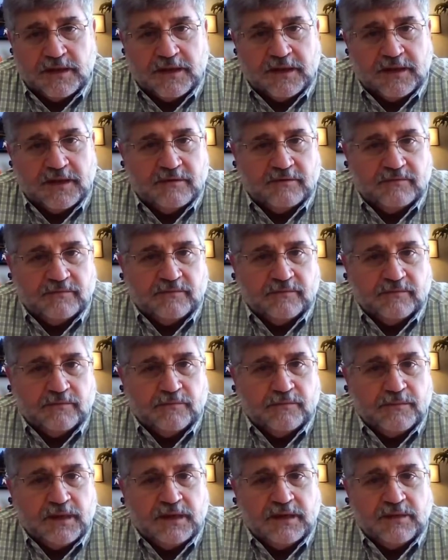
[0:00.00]
have
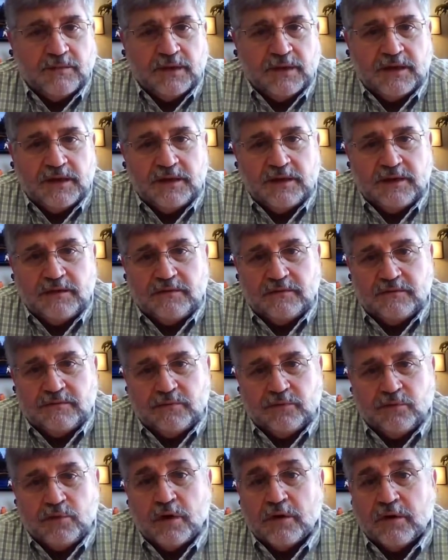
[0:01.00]
many, many
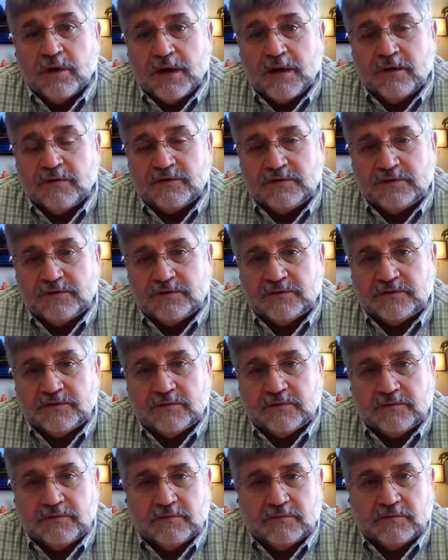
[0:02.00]

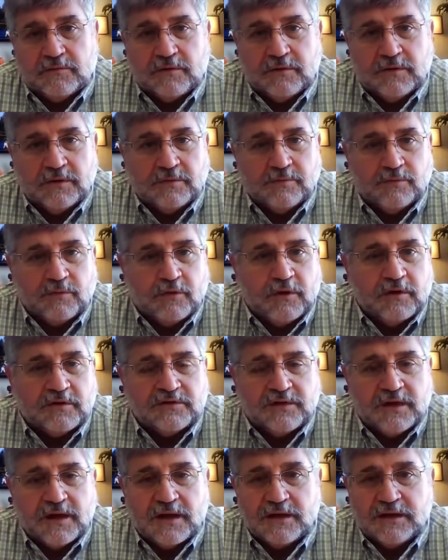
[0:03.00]
warehouses, um,
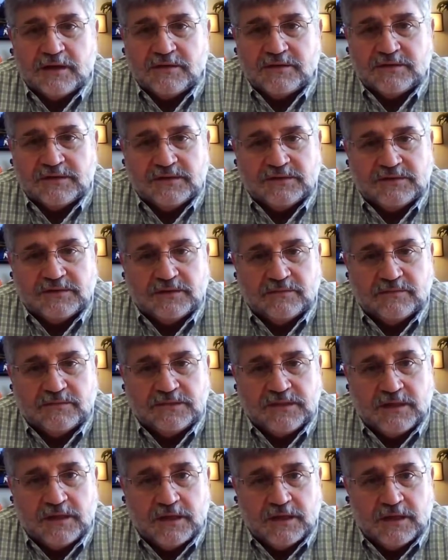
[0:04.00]
cross docking
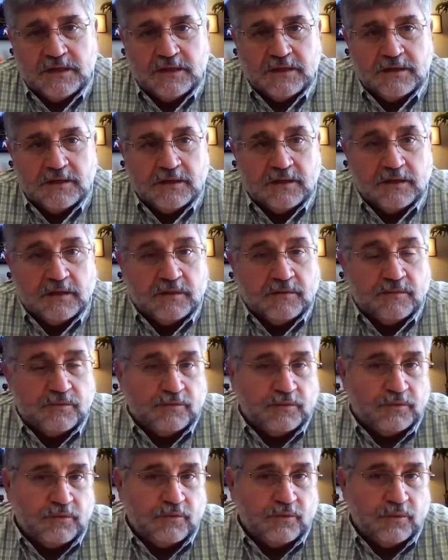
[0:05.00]
systems
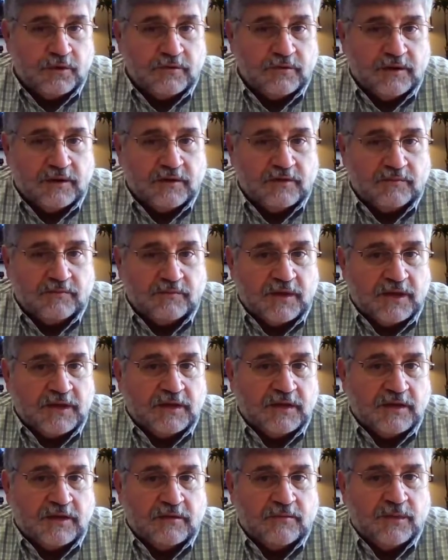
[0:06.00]
um, to where they, they
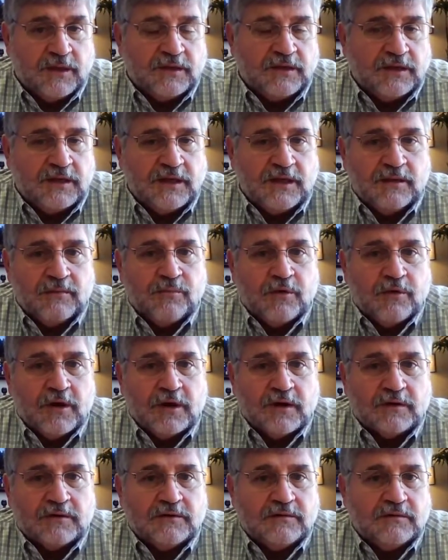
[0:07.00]
can commit to getting
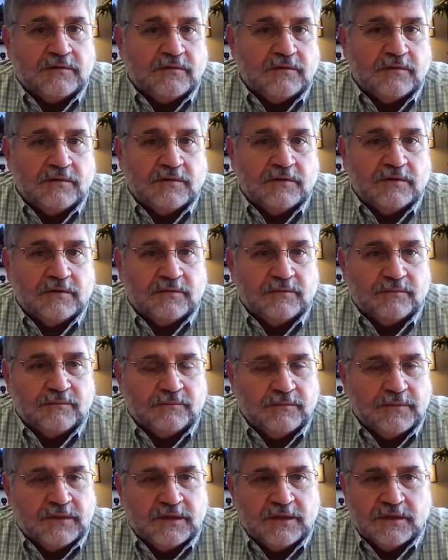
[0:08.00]
product
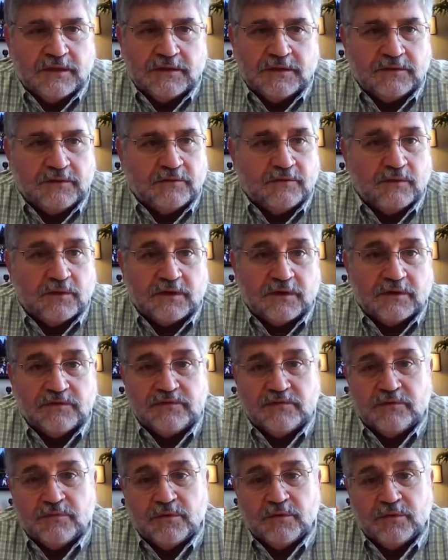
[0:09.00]
um, to a
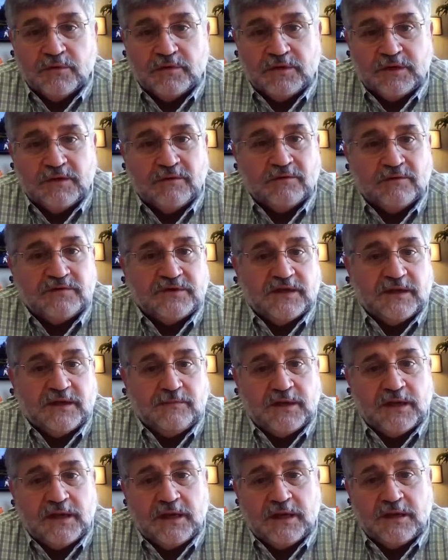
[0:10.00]
consumer either
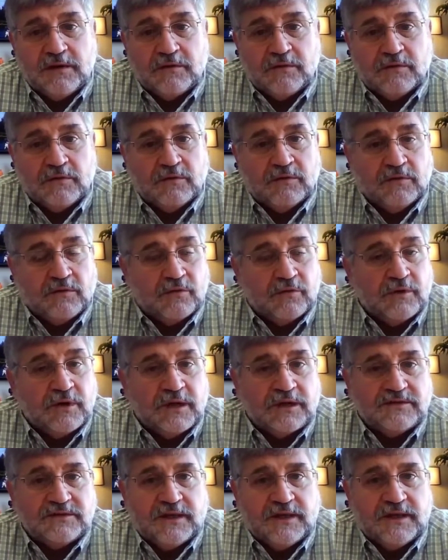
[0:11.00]
same day or, or
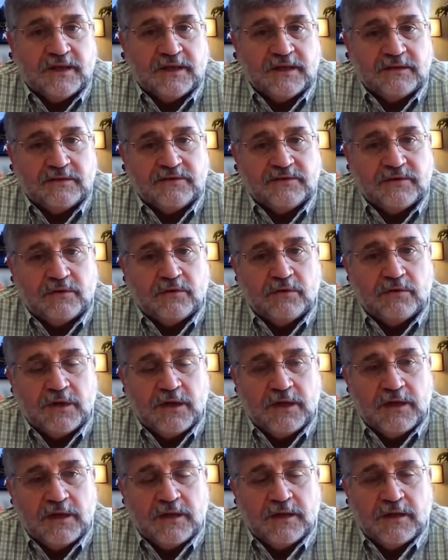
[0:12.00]
next okay. day. So
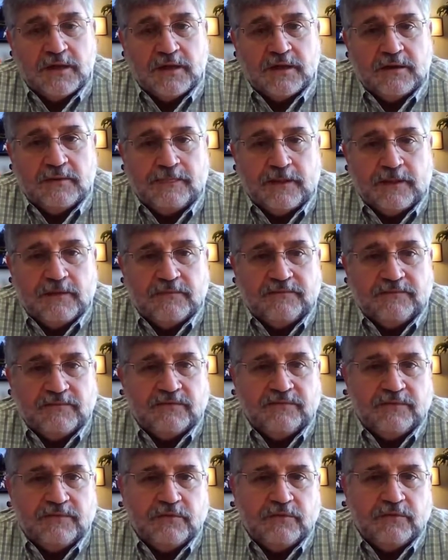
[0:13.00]
okay. if,
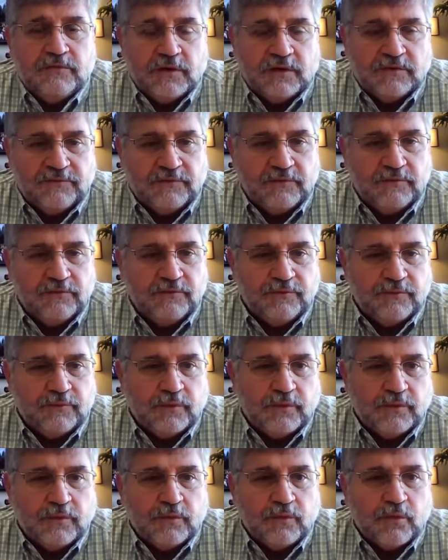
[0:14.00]
if you if you
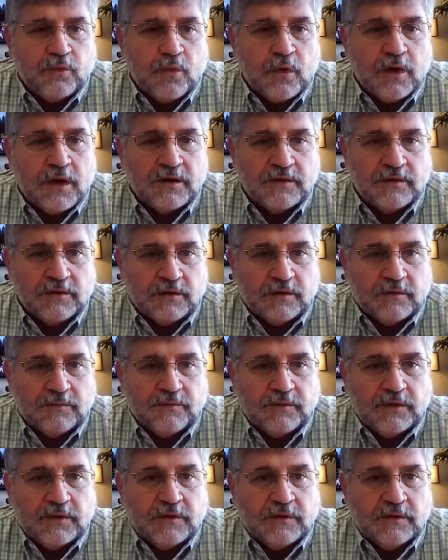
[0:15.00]
want a,
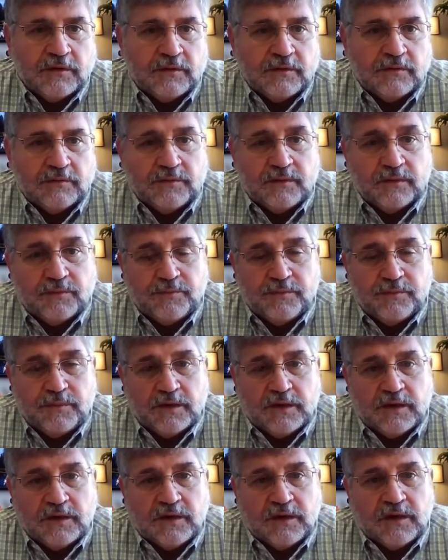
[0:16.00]
the, a,
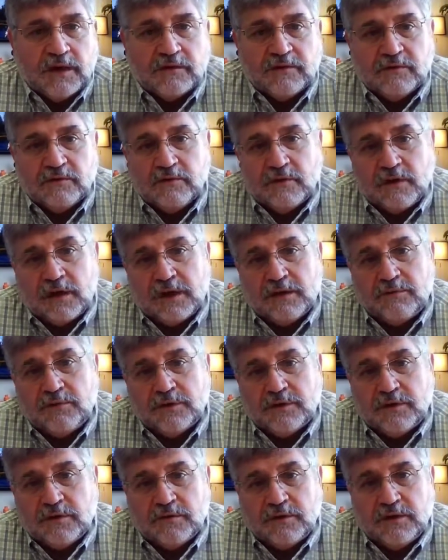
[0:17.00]
the connector, I
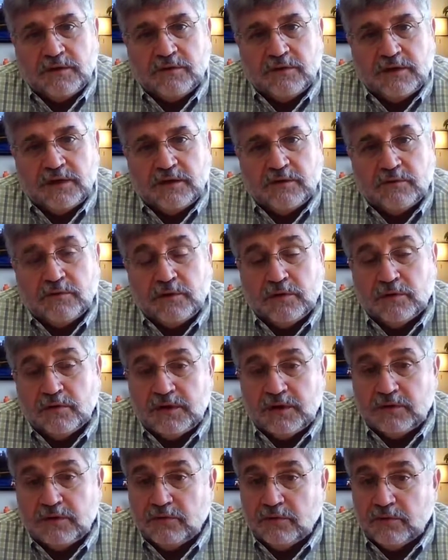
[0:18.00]
would go to your dealer. Your
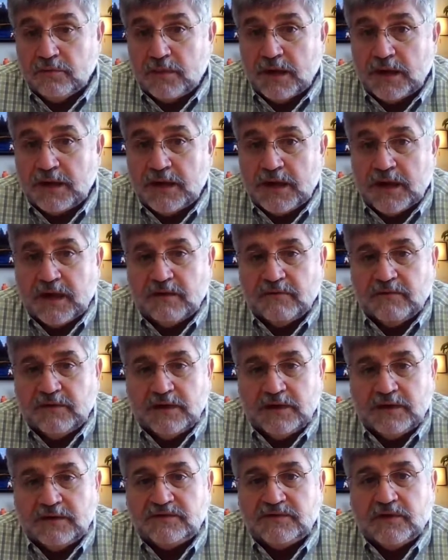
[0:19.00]
dealer might have
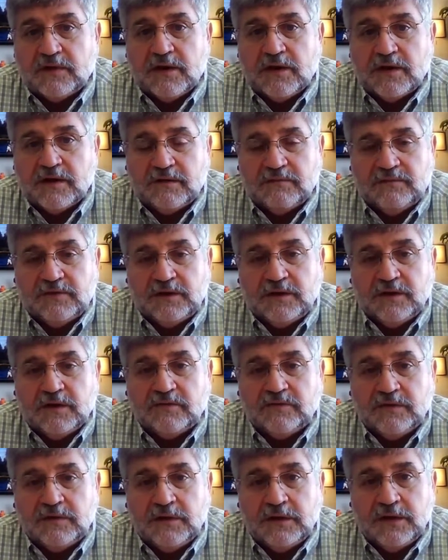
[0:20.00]
it in stock. If he
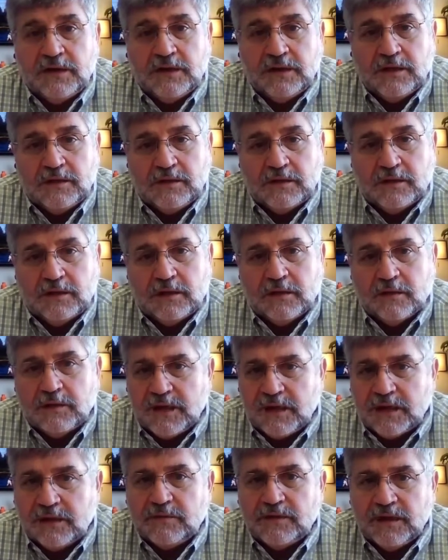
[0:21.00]
doesn't, uh,
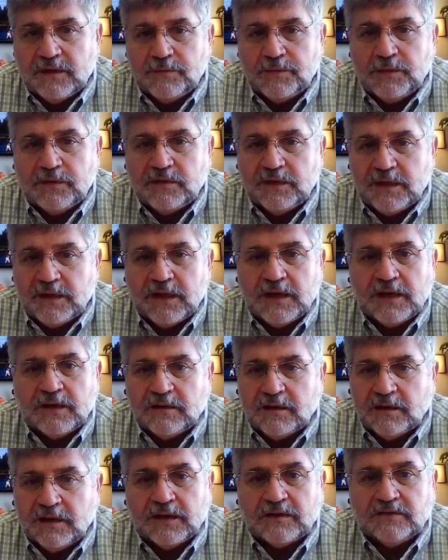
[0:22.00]
he can typically get
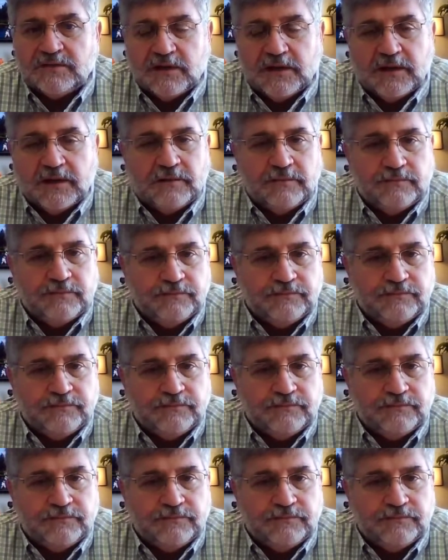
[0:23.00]
it the next day.